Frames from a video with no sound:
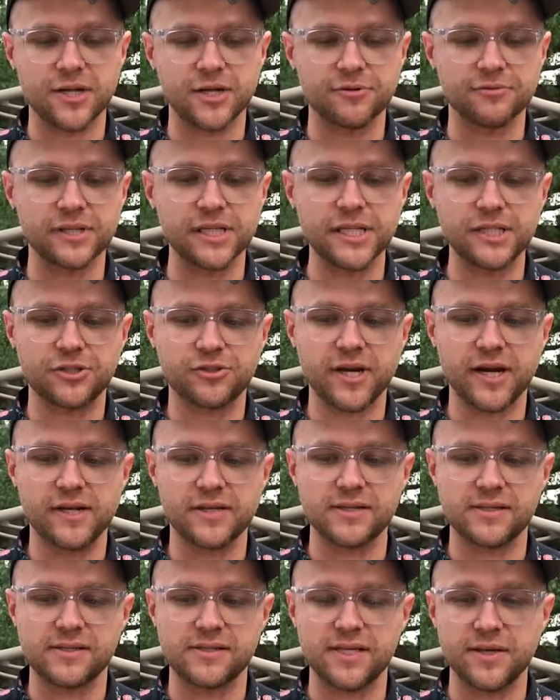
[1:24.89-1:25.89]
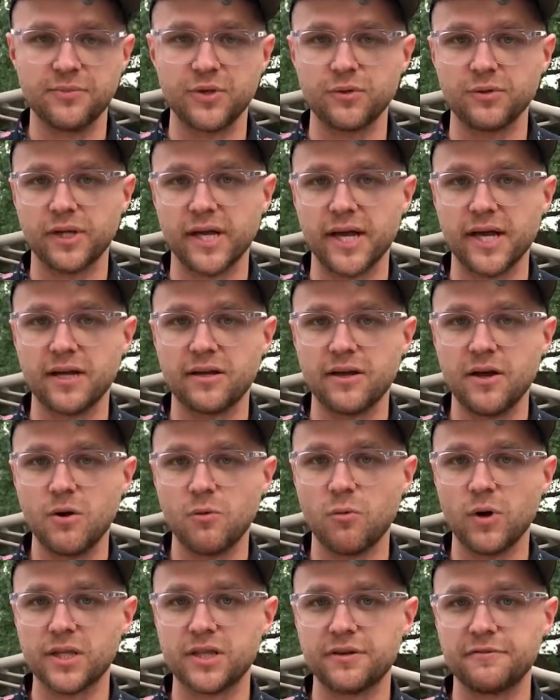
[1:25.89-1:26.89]
you're really trying to simulate
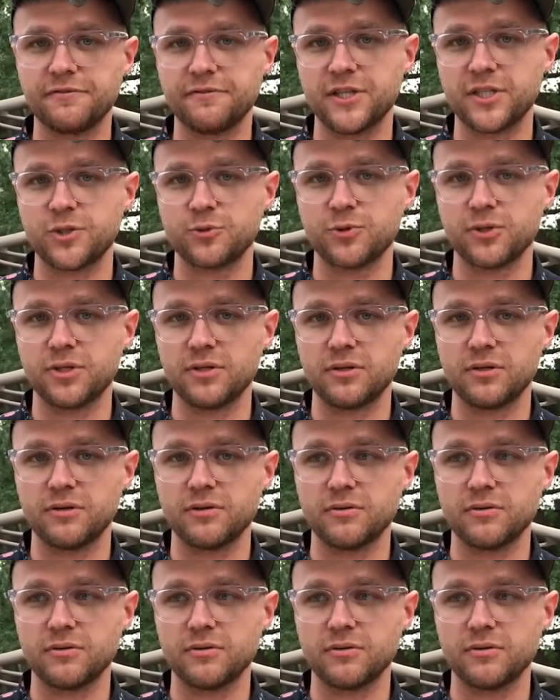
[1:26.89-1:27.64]
what the fish would